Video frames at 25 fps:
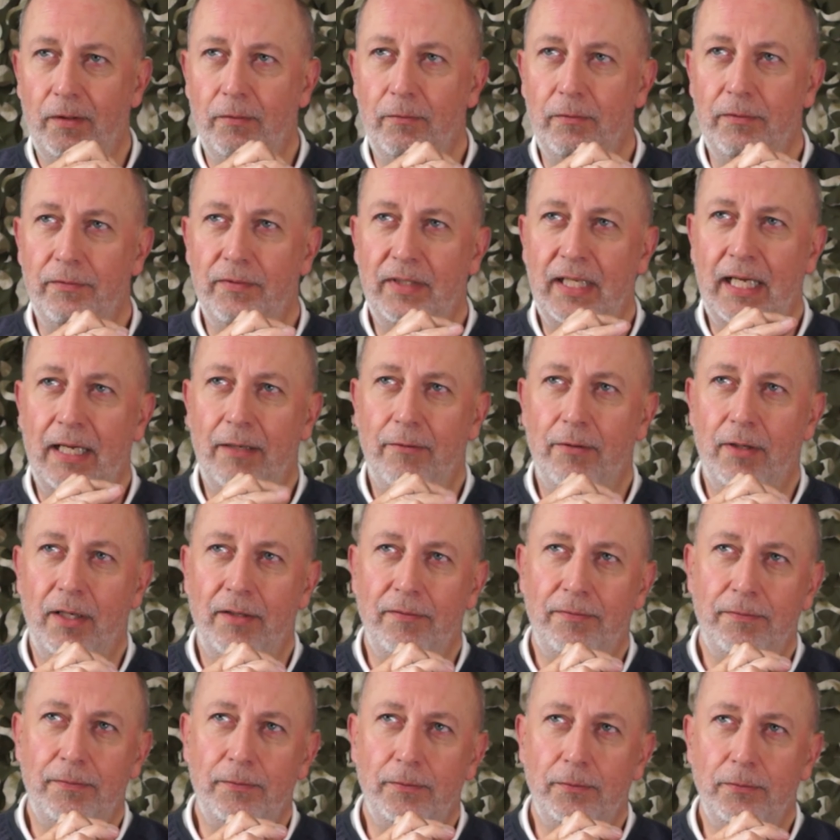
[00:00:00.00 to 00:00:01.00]
with an air
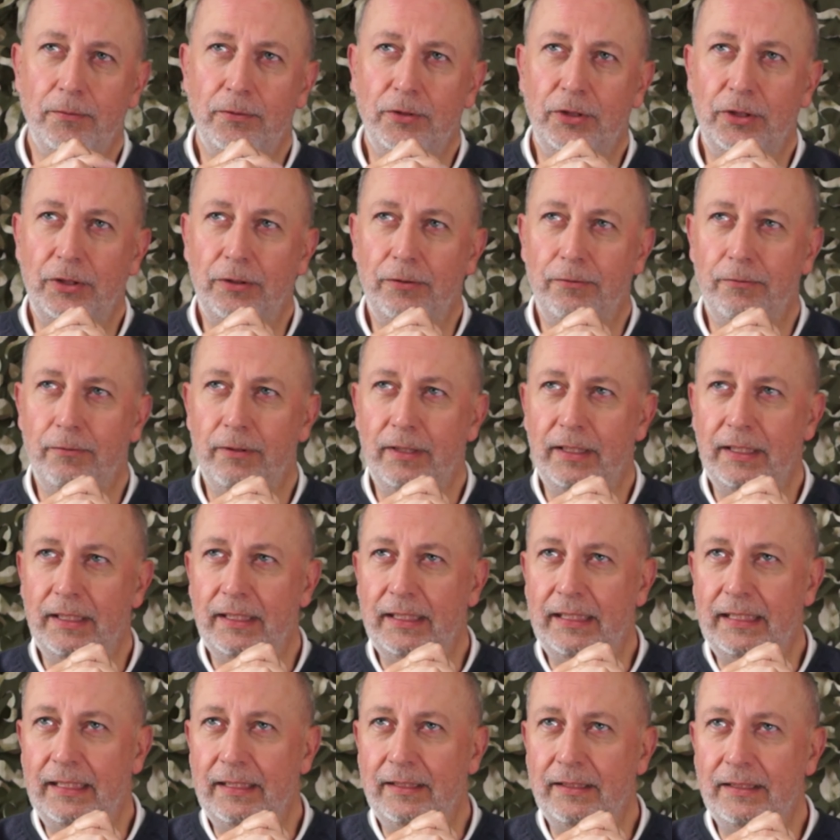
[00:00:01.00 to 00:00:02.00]
rifle, do you really
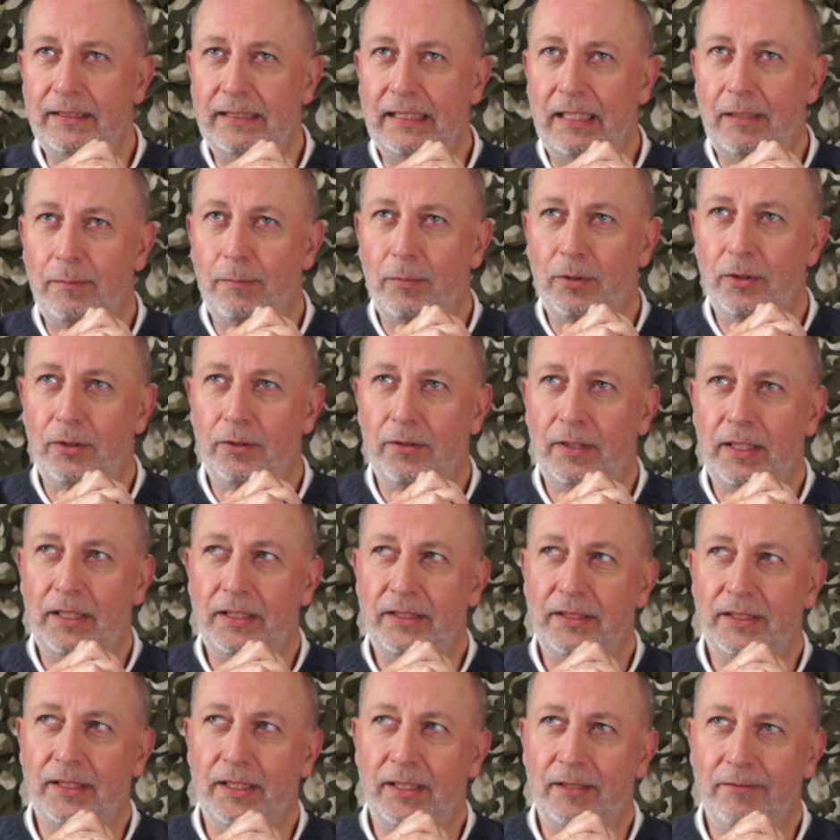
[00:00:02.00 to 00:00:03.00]
need a sound
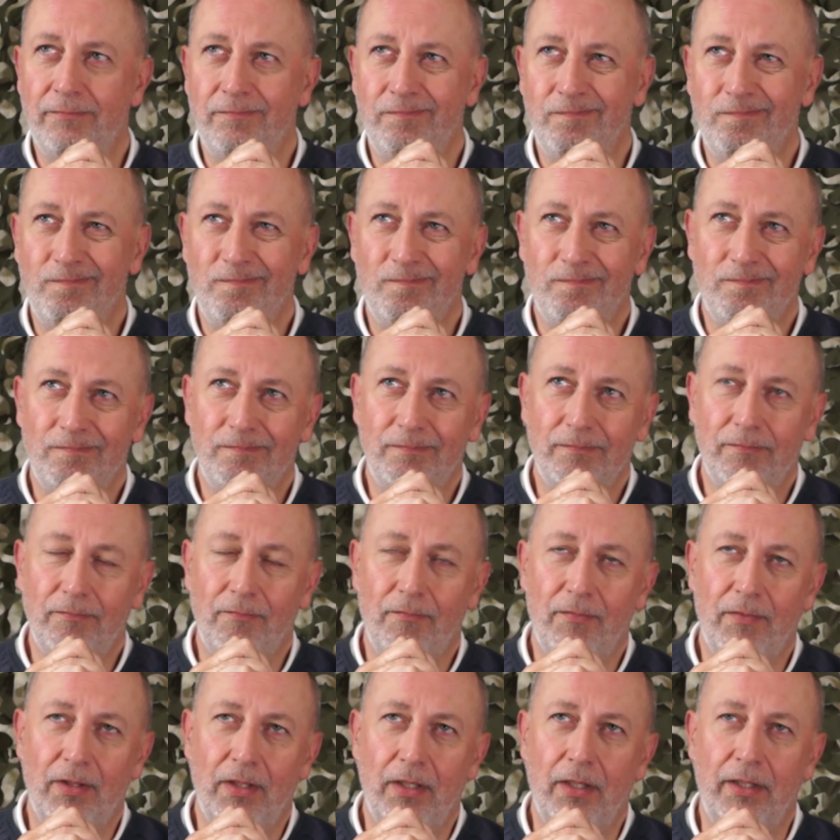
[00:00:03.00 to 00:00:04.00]
moderator?
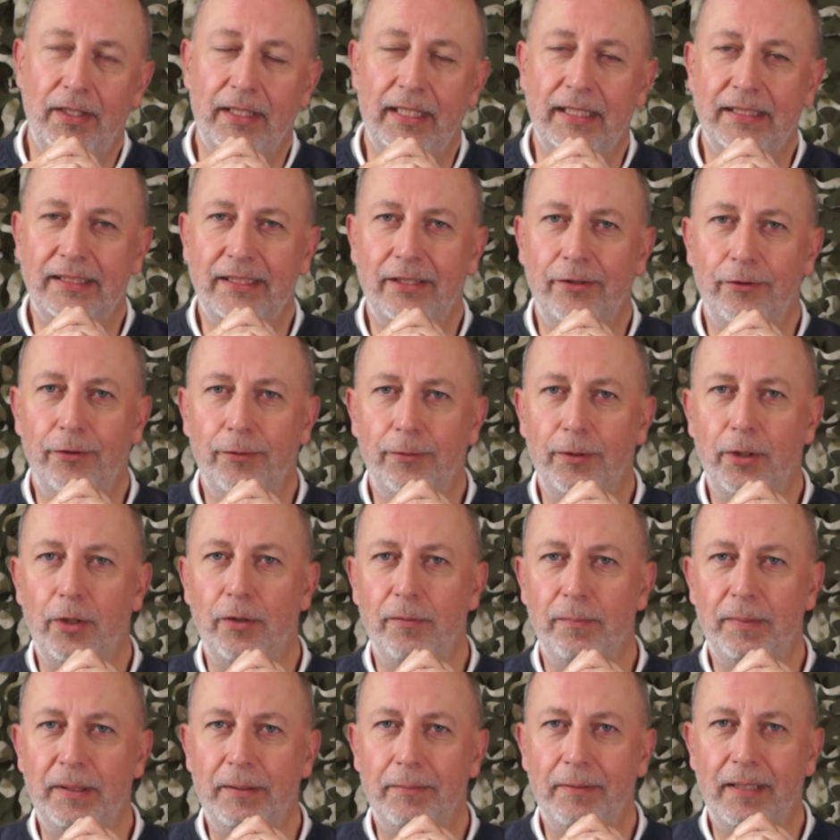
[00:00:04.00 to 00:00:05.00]
I guess there are a
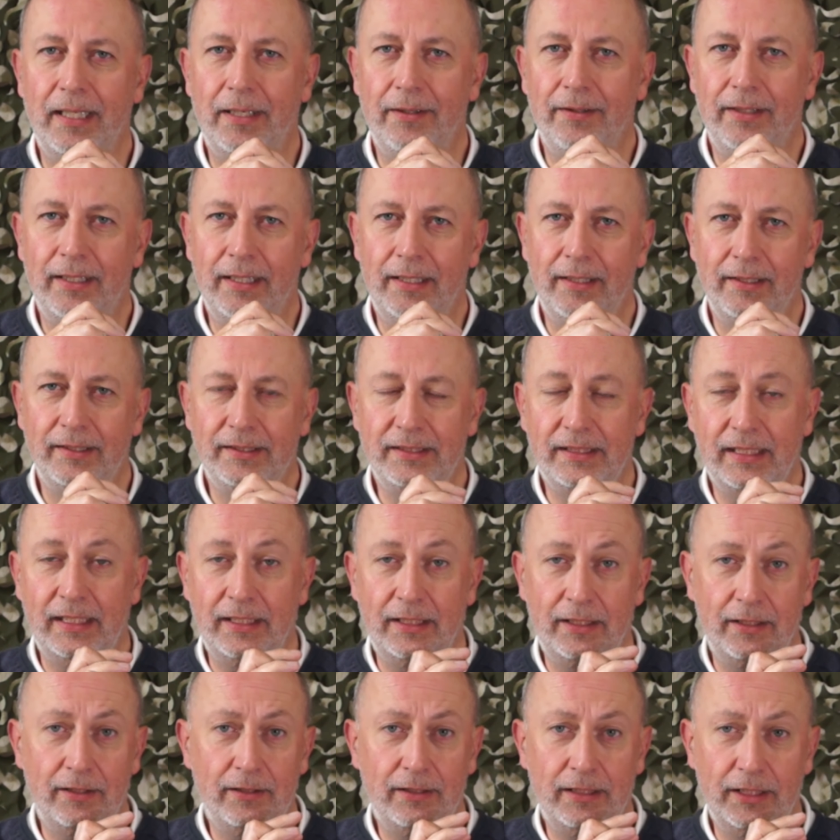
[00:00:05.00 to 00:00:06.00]
lot of people out there that
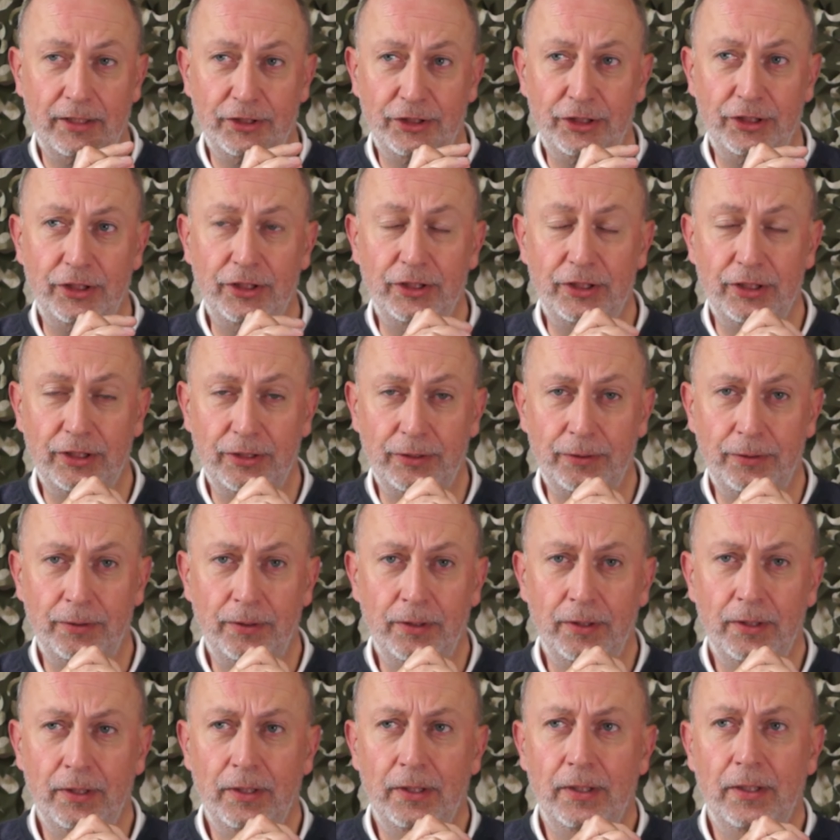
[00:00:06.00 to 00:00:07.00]
say yes, you do,
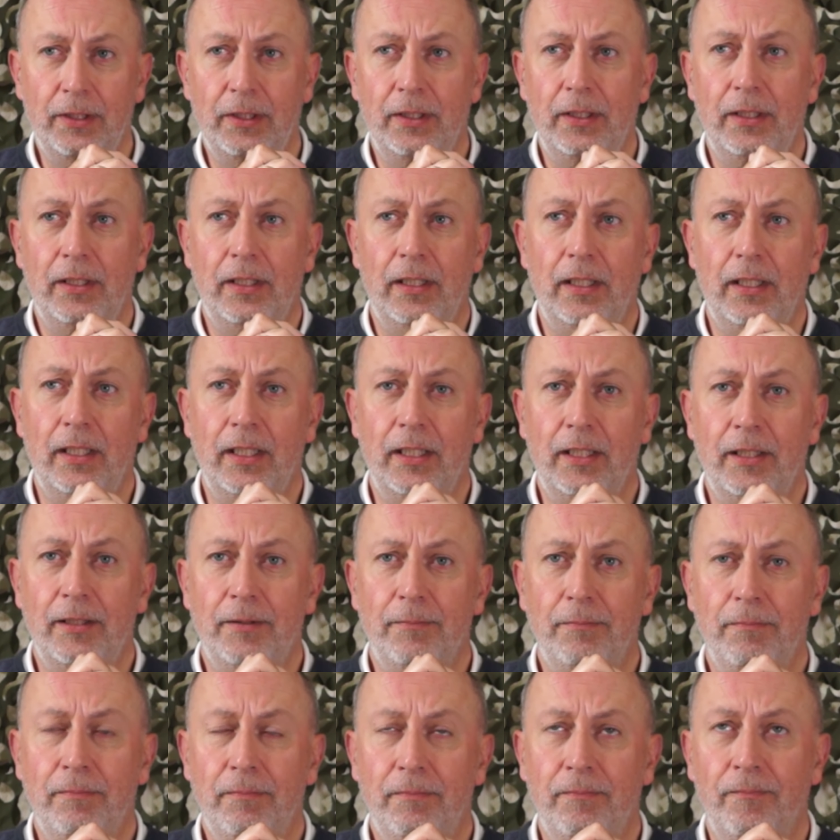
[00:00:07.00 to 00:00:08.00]

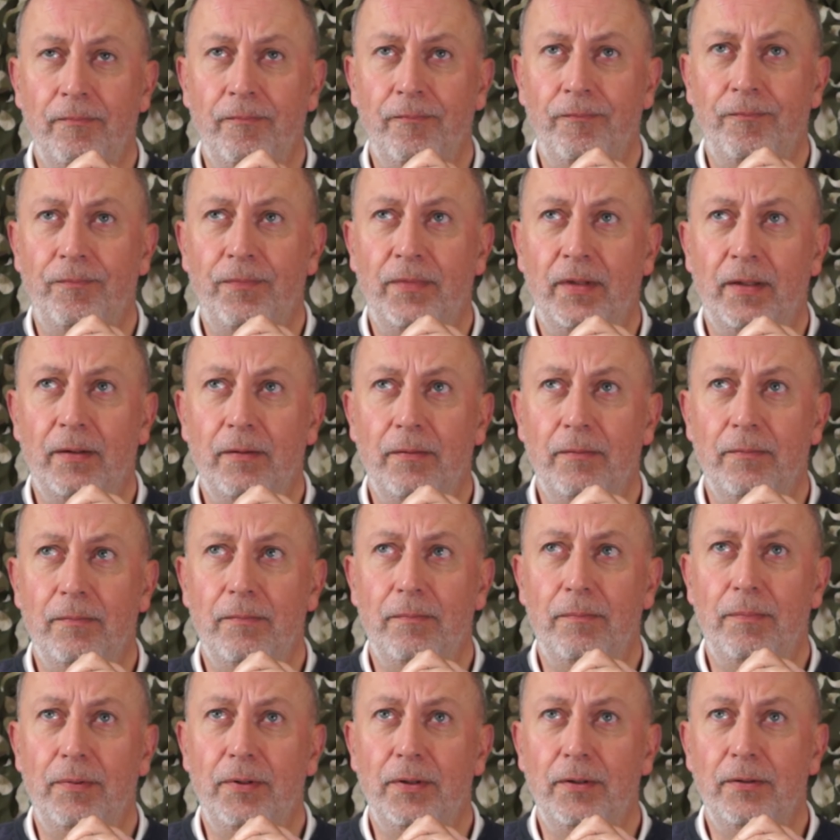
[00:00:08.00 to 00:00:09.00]

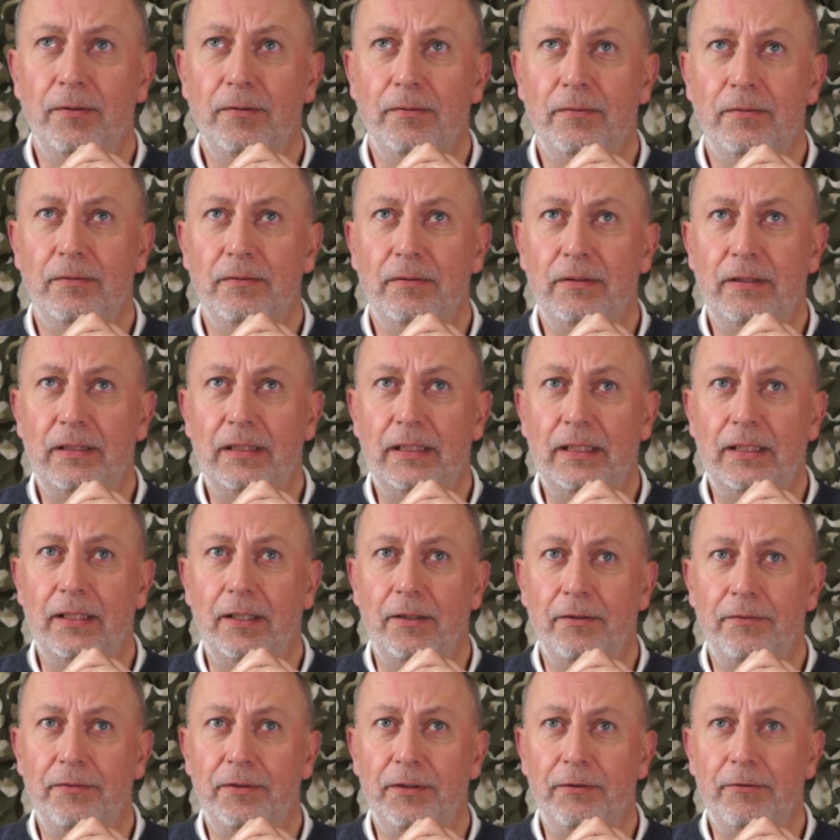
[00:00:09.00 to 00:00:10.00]
but you
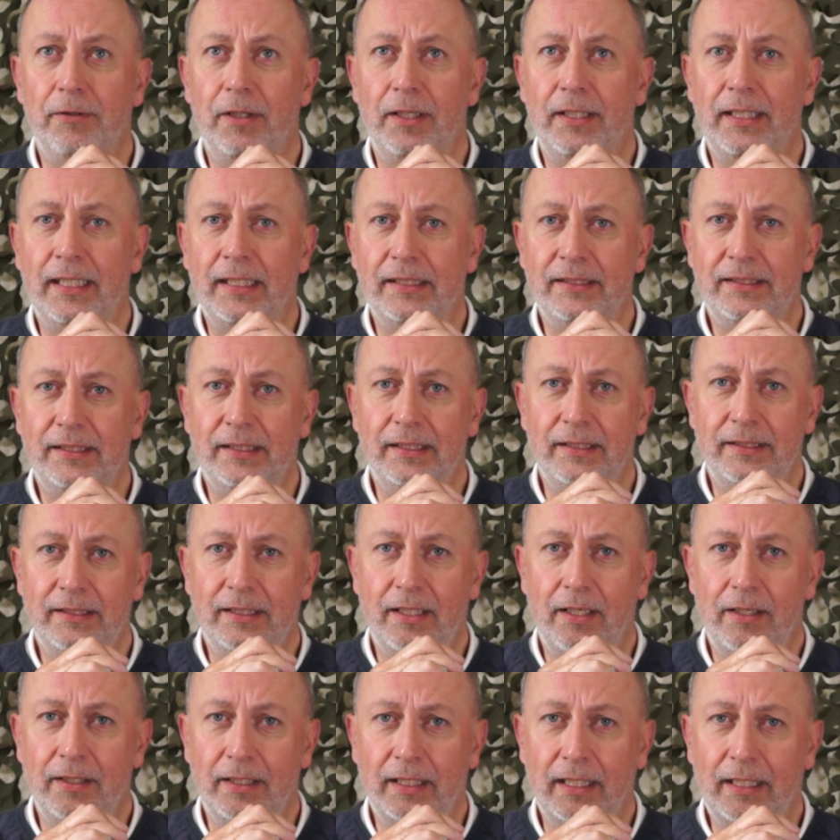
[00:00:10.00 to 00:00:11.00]
know, if you're right next to the
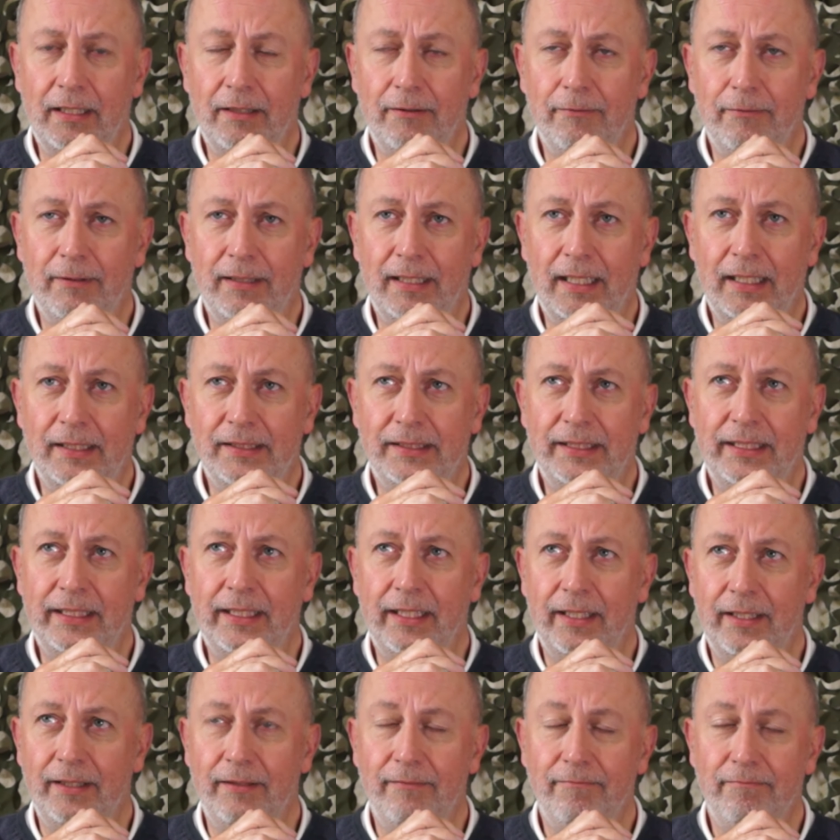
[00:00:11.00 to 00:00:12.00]
target when that's
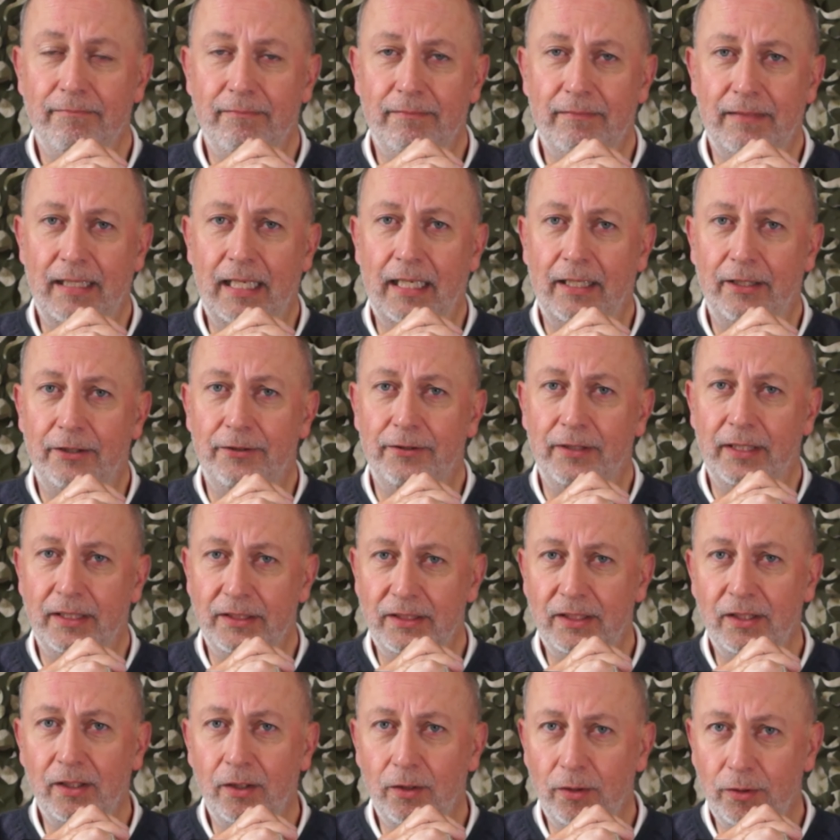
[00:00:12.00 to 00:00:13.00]
hit, that
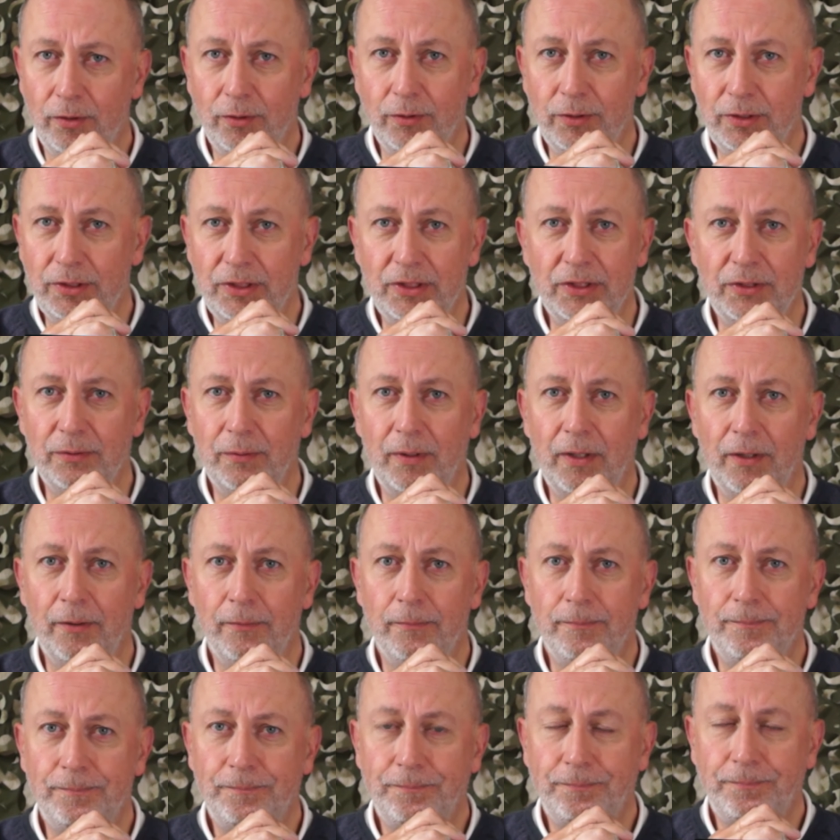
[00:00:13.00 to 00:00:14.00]
creates a lot of noise as
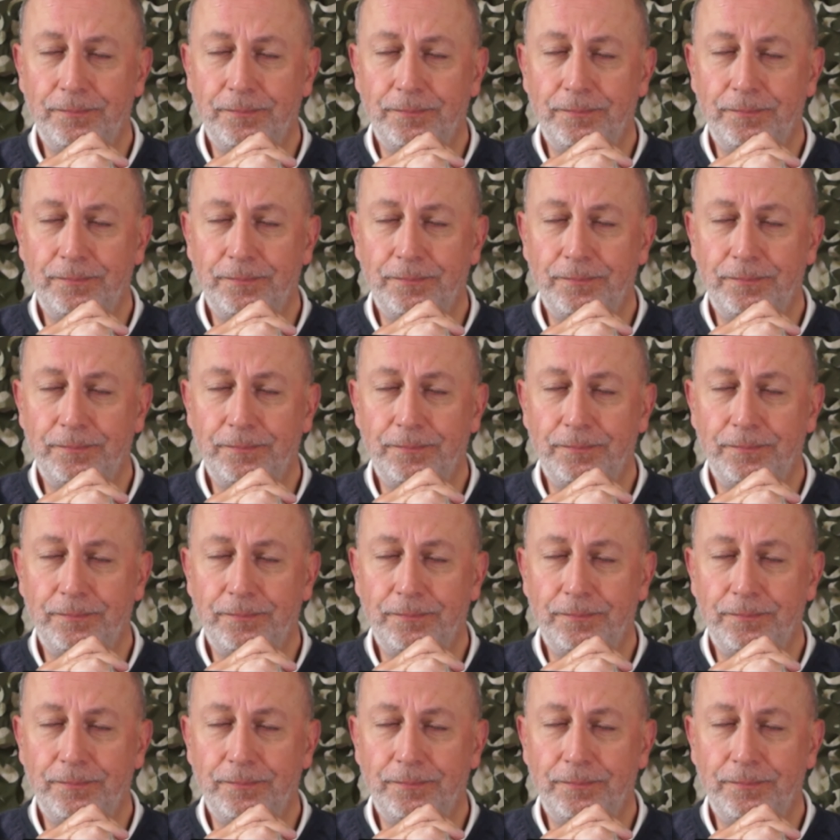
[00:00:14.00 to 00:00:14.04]
well.